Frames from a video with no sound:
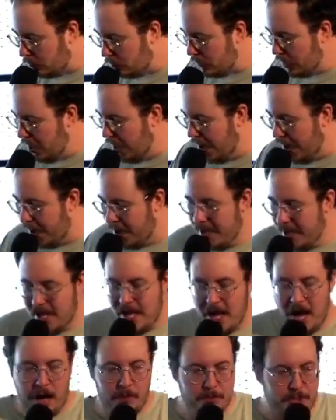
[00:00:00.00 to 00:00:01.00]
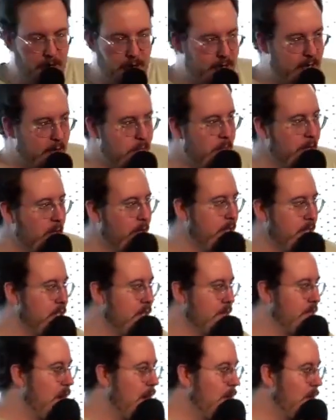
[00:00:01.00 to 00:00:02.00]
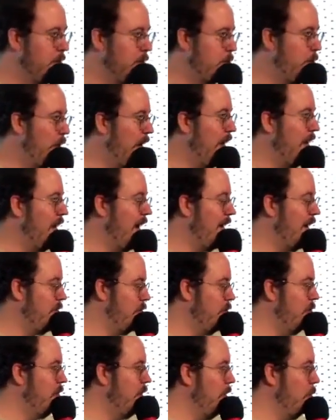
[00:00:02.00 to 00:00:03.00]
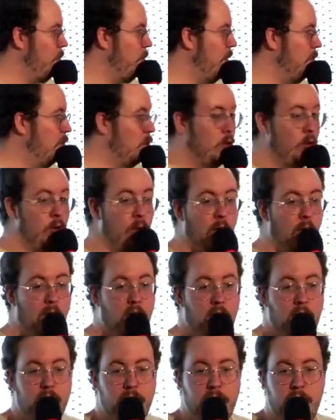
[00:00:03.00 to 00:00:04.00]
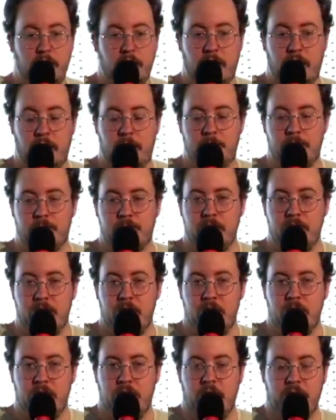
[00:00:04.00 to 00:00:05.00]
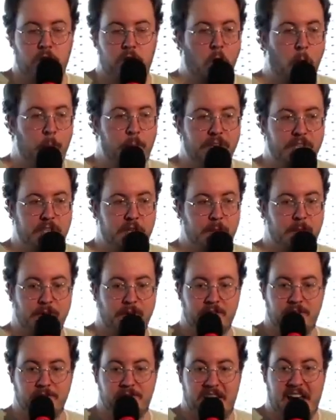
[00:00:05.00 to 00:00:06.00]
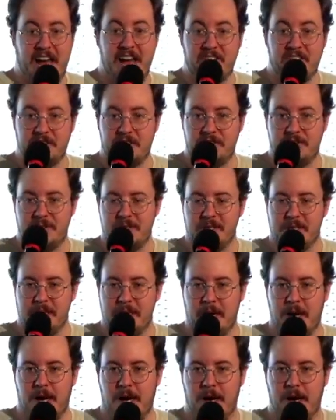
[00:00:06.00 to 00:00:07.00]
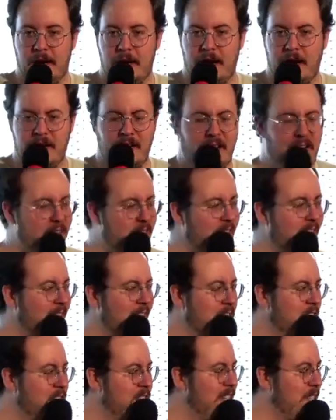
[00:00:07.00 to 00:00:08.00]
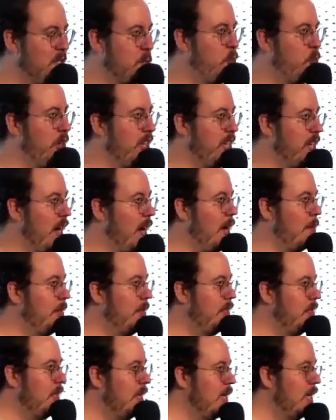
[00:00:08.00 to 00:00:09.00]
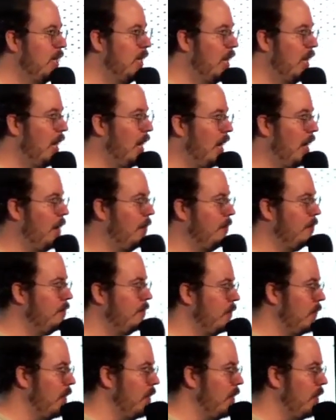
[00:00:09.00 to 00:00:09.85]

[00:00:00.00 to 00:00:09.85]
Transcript: uh, I'm talking billions of dollars, but I, I do know people who are um, in copious amounts of debt. Uh, I, I, think that's, that's pretty common um,